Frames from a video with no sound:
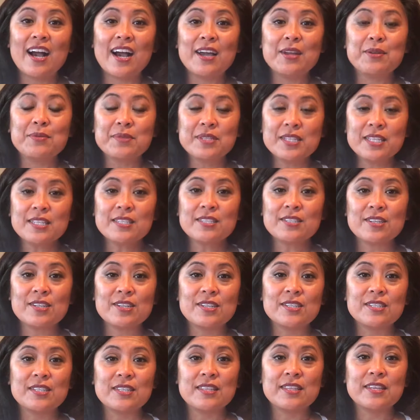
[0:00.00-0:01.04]
I really
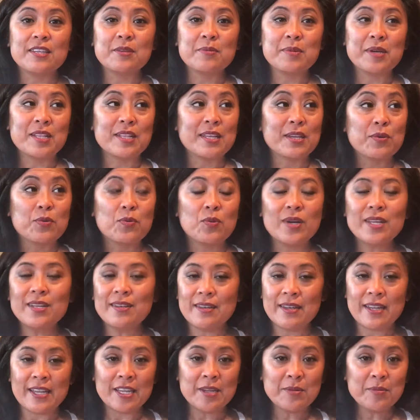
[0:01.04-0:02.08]
started to think about, like,
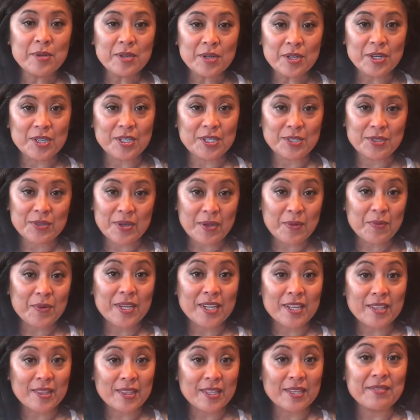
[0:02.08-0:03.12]
what neighborhood do I
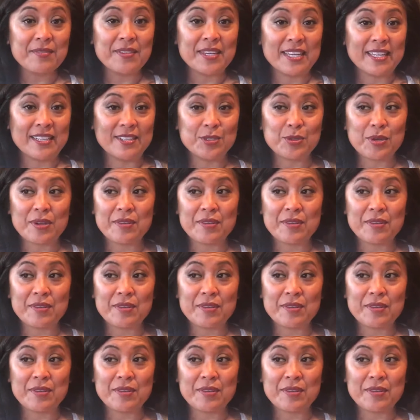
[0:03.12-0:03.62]
want to live in?